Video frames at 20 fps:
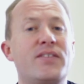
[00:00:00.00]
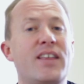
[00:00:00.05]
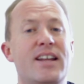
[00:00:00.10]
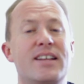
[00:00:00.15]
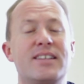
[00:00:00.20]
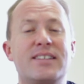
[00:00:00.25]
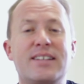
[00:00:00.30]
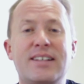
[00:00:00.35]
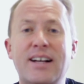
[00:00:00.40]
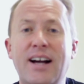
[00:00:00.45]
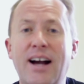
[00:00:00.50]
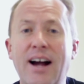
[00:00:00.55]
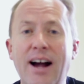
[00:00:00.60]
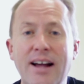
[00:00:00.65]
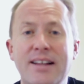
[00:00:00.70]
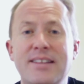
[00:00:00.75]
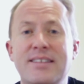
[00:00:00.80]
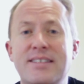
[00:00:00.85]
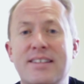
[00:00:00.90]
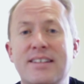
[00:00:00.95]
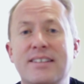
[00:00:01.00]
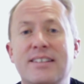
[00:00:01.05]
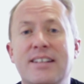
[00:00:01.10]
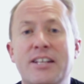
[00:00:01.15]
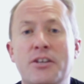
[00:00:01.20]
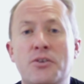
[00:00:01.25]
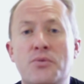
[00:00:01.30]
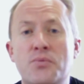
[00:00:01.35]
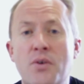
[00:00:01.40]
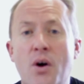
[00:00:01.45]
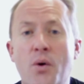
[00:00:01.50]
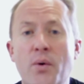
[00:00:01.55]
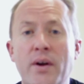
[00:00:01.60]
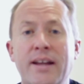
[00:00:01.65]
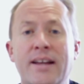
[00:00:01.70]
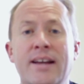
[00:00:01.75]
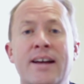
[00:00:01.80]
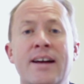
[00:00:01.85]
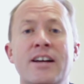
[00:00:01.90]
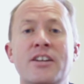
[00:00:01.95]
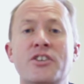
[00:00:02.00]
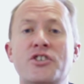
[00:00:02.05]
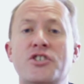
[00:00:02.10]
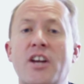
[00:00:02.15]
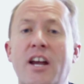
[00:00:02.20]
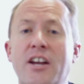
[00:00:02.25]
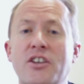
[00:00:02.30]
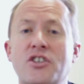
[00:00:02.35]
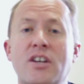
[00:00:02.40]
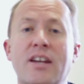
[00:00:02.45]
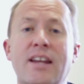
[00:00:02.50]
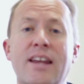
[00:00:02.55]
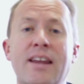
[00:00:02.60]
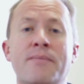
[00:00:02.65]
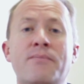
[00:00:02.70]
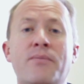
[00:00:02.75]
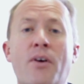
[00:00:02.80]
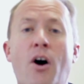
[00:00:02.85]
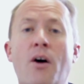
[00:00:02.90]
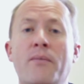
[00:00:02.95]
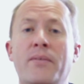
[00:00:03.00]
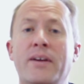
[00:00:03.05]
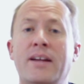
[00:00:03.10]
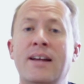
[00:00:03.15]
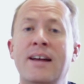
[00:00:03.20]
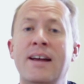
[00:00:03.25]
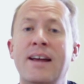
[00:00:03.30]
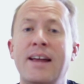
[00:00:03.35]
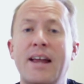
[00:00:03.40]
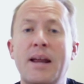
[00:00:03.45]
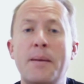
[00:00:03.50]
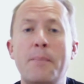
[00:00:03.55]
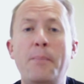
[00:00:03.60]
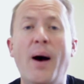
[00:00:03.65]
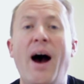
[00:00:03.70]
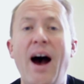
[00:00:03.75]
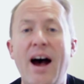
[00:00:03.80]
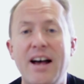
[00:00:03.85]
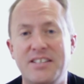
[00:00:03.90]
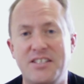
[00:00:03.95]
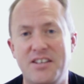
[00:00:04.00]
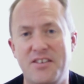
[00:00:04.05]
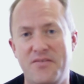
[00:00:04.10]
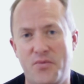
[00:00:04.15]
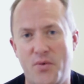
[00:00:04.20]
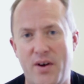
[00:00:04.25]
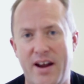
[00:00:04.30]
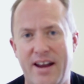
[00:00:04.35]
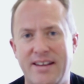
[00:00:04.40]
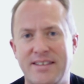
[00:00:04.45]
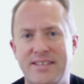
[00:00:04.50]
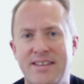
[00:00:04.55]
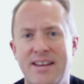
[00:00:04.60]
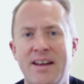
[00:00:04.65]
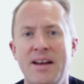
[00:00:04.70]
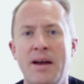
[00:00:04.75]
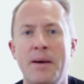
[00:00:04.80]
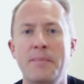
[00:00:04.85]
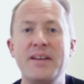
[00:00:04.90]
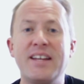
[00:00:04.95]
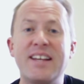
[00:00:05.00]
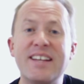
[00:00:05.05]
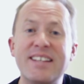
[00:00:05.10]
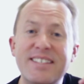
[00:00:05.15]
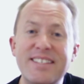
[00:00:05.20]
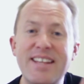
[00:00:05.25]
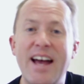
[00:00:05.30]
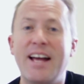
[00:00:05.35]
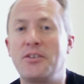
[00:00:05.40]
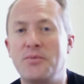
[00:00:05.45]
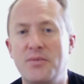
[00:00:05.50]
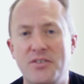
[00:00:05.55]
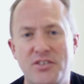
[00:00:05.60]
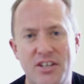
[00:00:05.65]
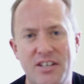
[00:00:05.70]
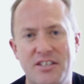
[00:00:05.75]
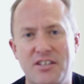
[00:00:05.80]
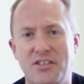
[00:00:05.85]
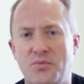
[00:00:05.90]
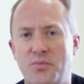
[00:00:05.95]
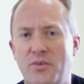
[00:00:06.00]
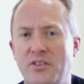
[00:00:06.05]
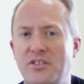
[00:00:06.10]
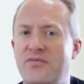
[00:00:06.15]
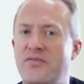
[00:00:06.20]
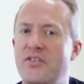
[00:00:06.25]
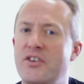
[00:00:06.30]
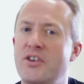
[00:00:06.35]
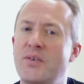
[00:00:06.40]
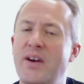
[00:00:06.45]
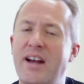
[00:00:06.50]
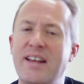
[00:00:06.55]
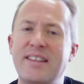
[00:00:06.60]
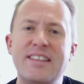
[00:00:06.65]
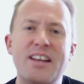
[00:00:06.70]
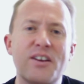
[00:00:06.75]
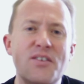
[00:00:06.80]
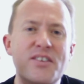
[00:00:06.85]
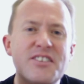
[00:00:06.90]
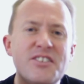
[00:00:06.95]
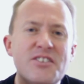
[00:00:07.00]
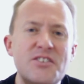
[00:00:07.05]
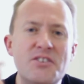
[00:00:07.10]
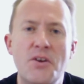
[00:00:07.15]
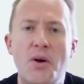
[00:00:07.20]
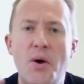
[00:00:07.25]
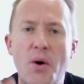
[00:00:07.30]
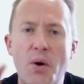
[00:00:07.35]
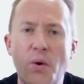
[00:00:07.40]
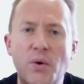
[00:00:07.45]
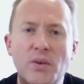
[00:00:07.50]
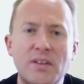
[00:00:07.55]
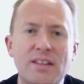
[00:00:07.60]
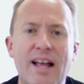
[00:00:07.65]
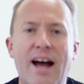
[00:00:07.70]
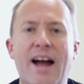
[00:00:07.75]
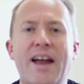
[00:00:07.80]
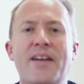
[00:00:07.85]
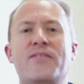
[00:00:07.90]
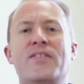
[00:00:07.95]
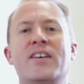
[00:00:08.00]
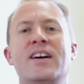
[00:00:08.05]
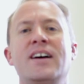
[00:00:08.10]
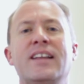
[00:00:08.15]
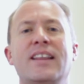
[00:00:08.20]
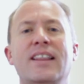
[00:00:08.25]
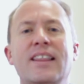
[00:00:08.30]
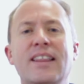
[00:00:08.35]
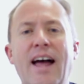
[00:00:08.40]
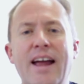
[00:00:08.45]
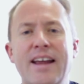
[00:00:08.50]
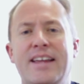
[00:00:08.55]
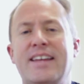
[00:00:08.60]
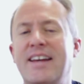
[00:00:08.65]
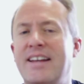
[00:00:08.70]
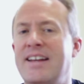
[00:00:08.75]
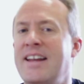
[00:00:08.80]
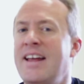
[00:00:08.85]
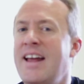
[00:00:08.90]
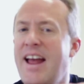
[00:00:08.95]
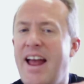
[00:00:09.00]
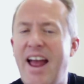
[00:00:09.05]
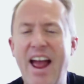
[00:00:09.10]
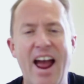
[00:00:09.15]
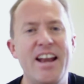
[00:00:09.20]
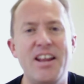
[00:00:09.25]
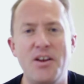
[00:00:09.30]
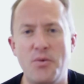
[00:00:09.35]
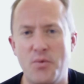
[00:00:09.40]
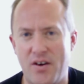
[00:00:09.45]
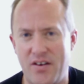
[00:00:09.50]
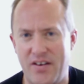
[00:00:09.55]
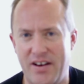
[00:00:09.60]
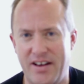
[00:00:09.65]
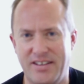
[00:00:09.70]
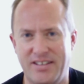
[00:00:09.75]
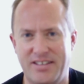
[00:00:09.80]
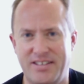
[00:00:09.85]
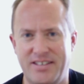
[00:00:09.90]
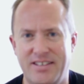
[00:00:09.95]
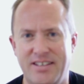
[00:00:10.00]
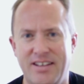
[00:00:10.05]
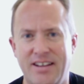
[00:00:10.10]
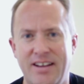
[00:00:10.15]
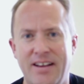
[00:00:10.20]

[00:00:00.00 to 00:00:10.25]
that is constantly growing, changing, evolving in positive ways, because that's what Jesus wants for you, and there is no life like it anywhere else.